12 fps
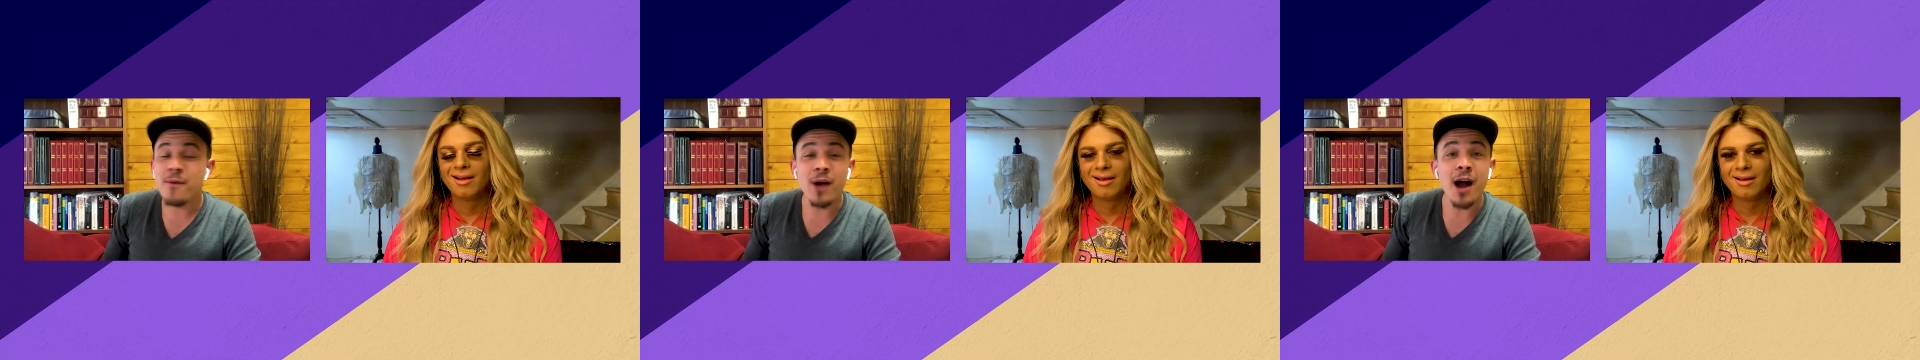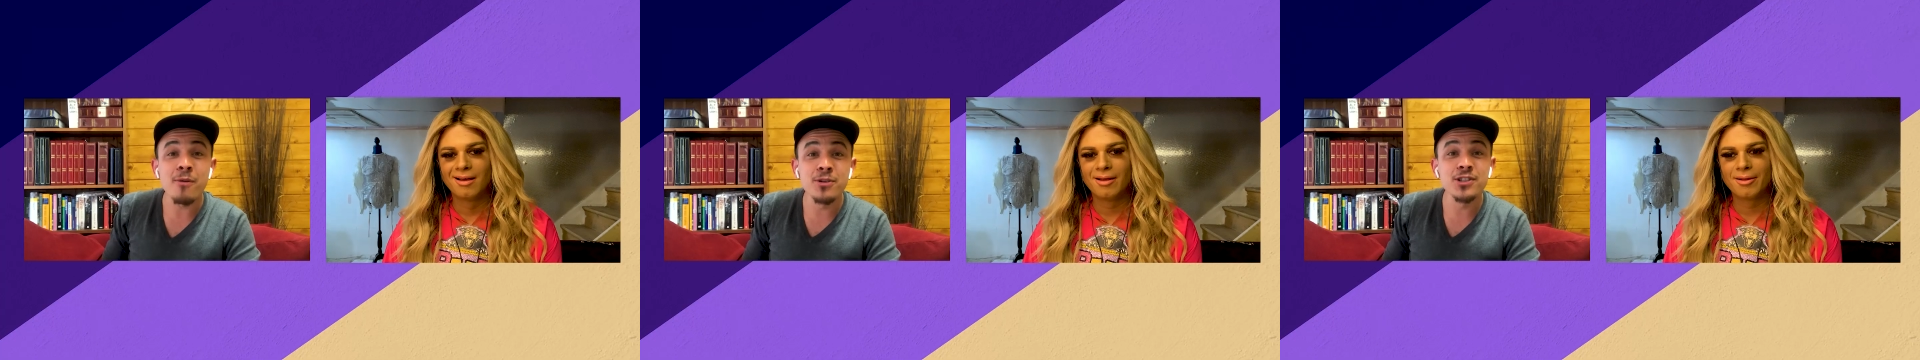
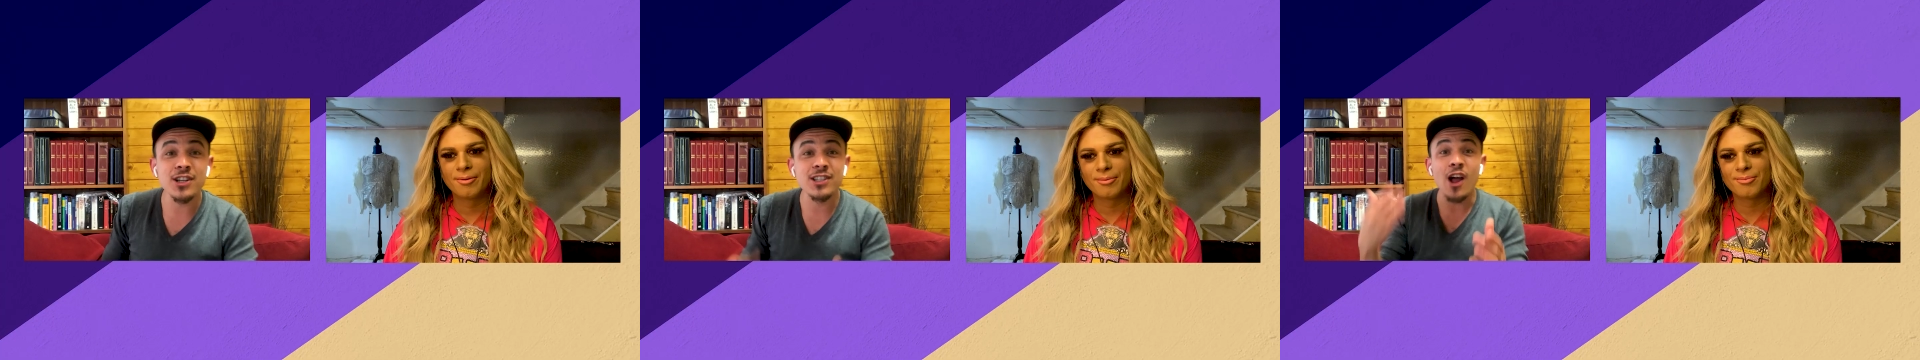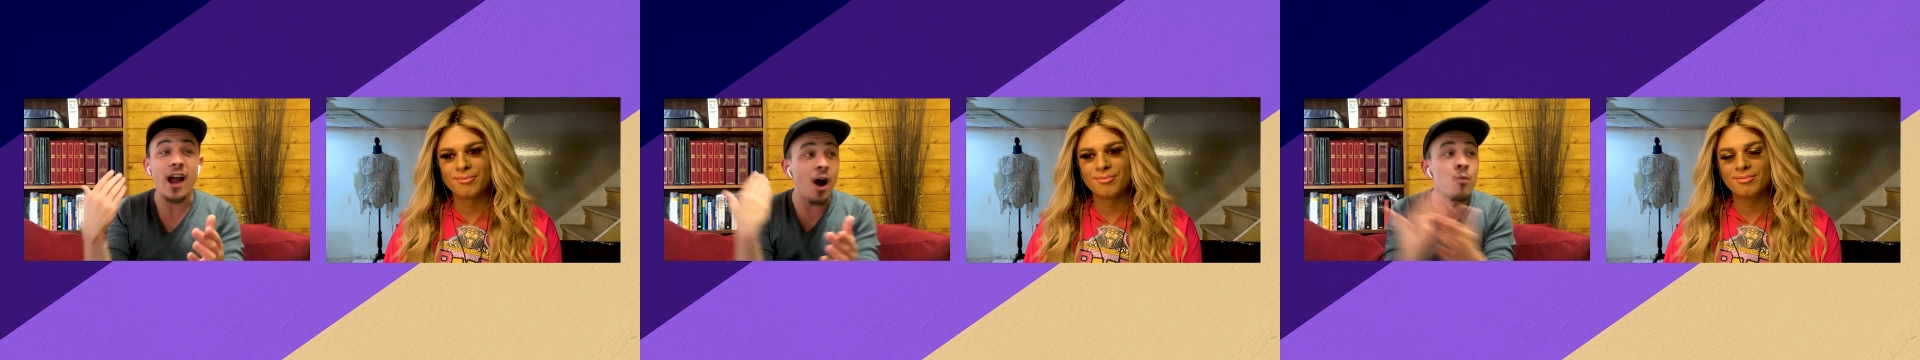Speaker 1: I was
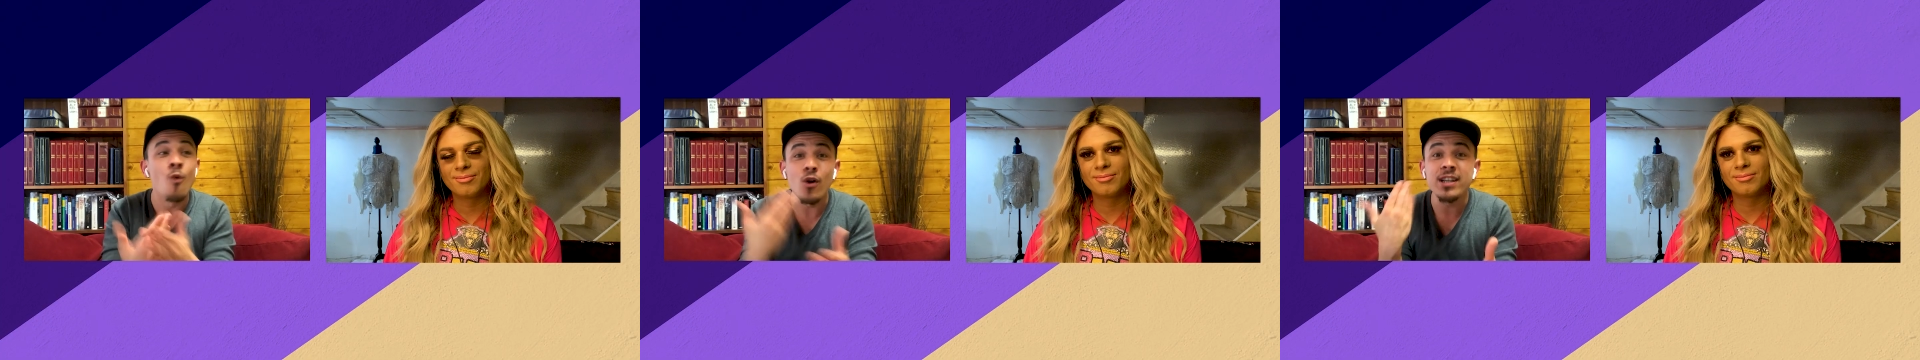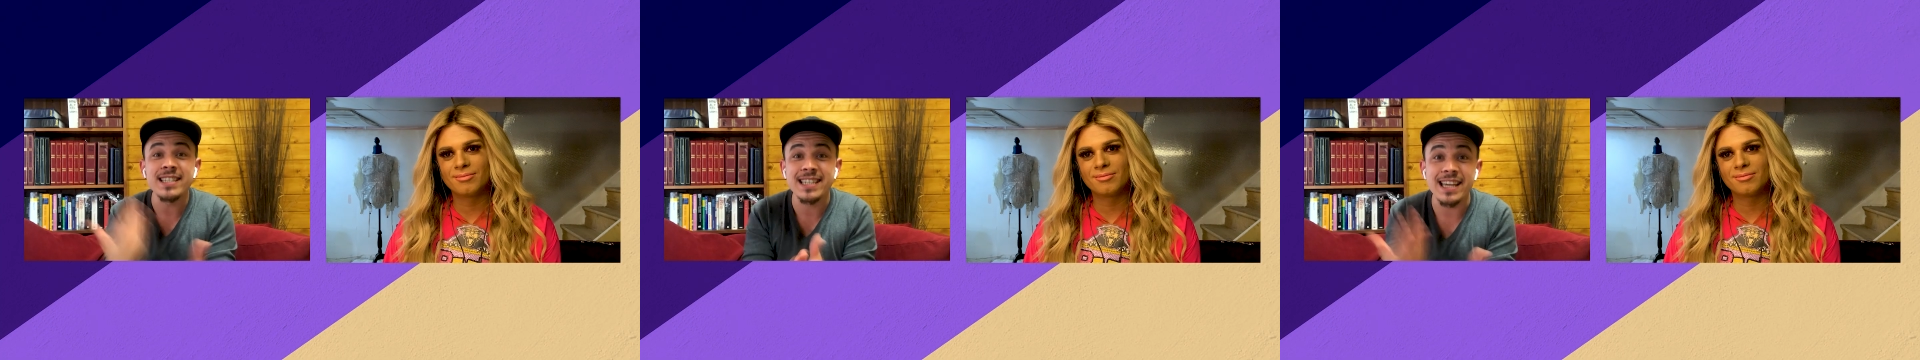just like, I
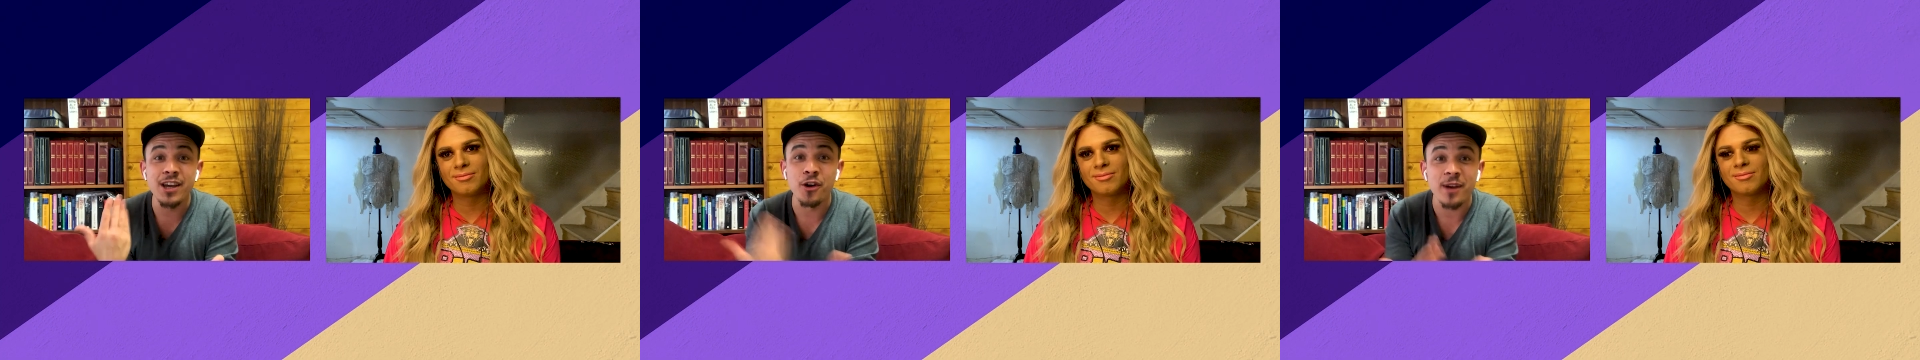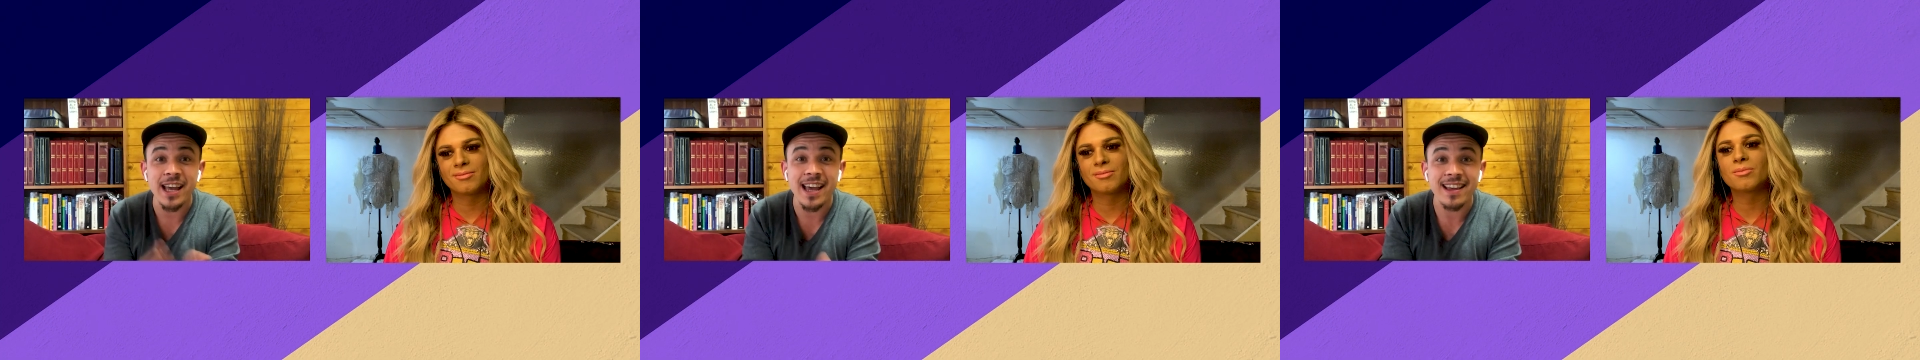want to see
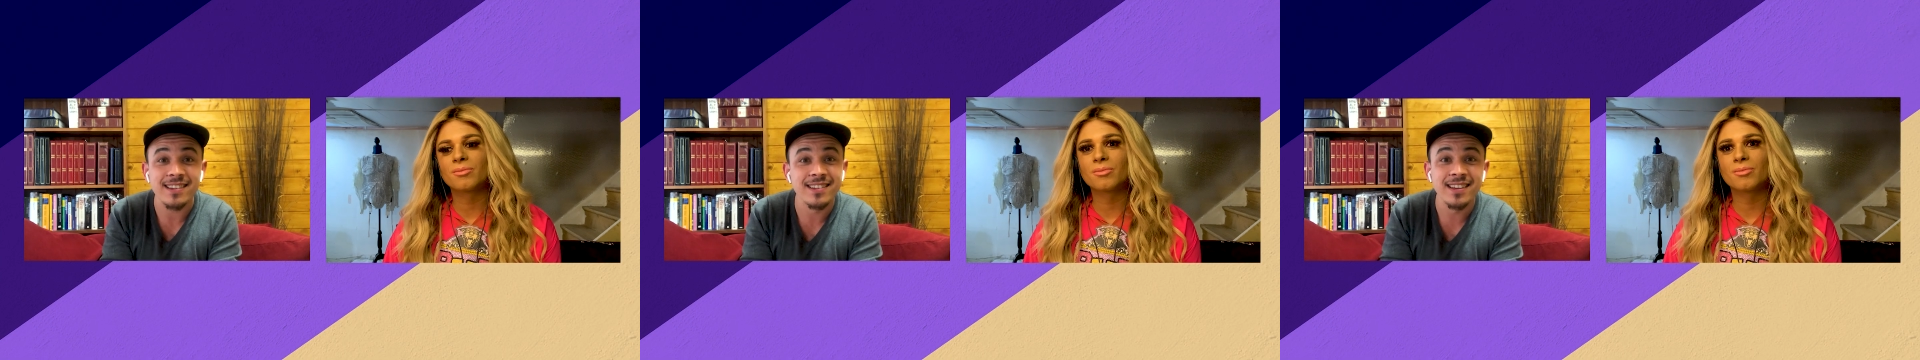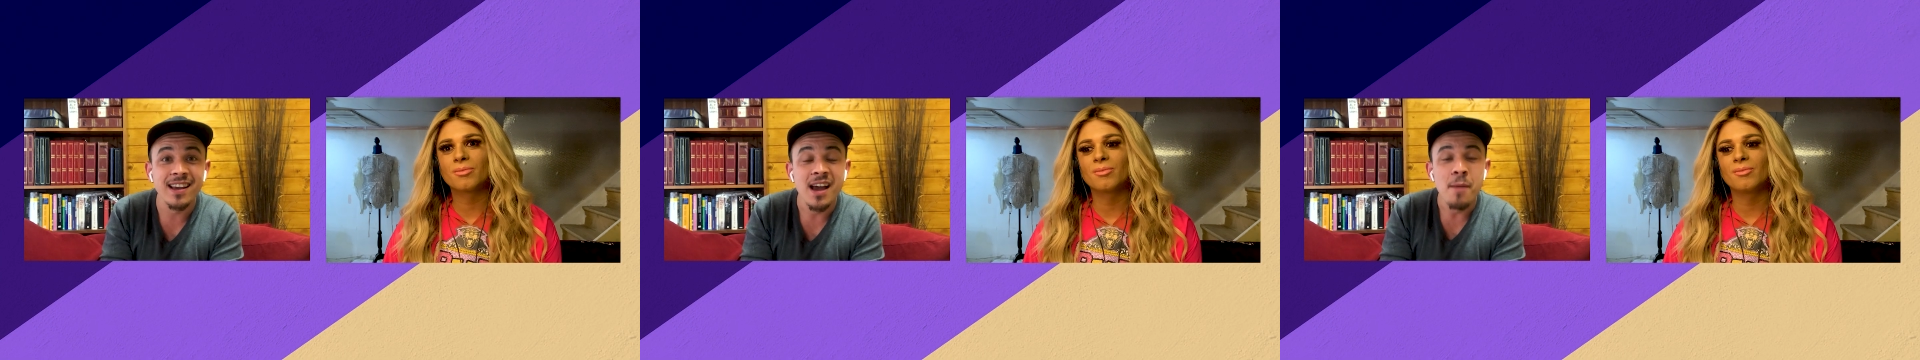who it
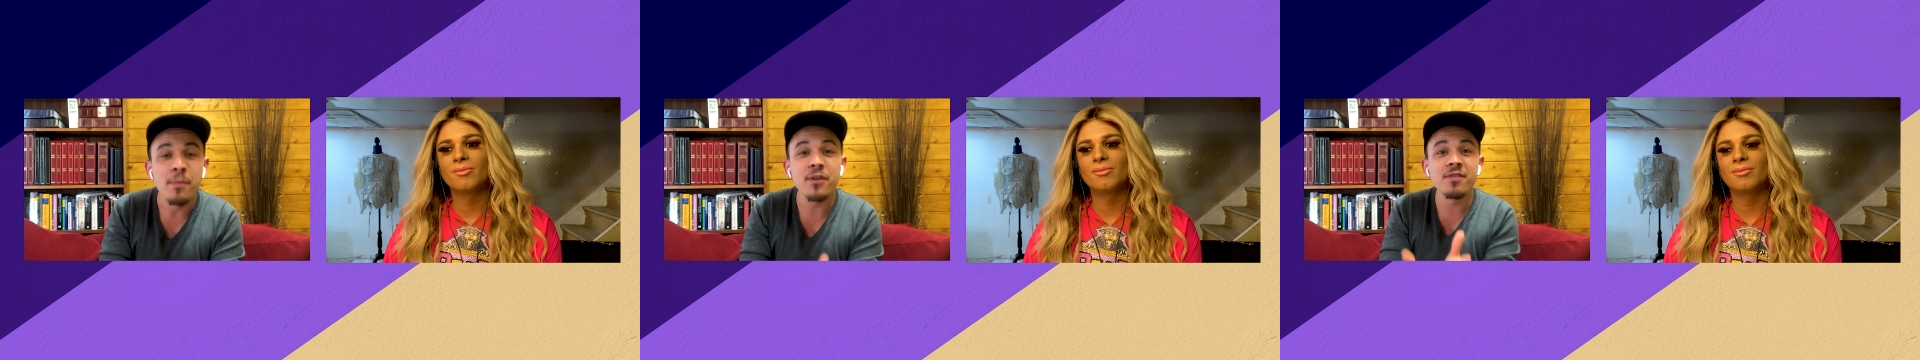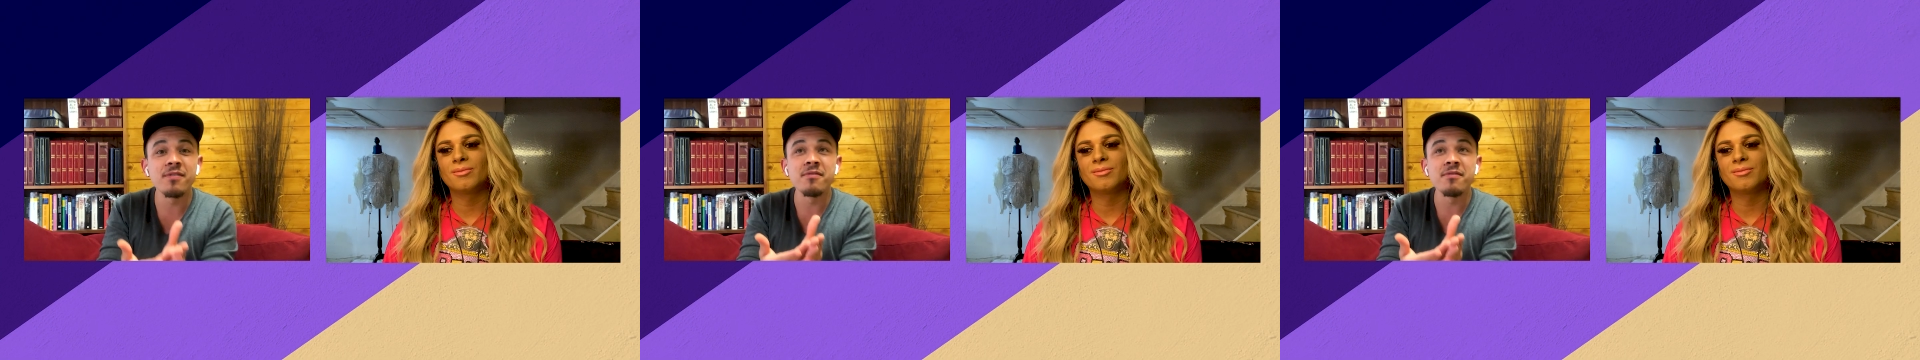is. But